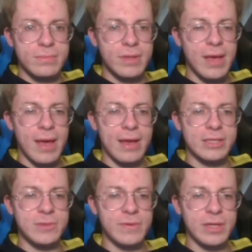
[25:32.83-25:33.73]
Yeah,
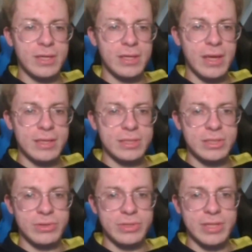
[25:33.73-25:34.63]
Xfinity
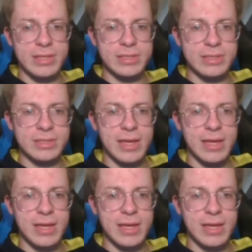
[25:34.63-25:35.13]
Series hasn't